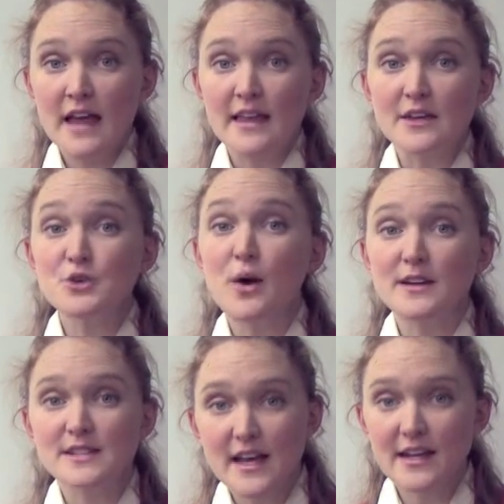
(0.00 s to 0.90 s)
that you
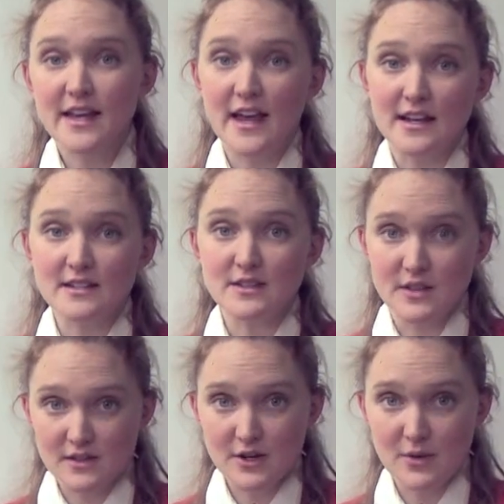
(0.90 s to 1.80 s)
are dedicated to
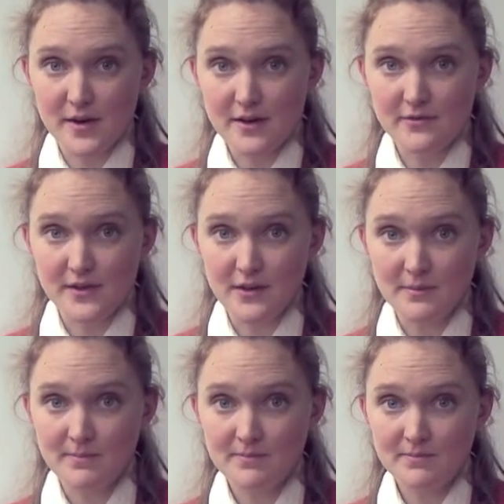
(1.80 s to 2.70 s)
this career field.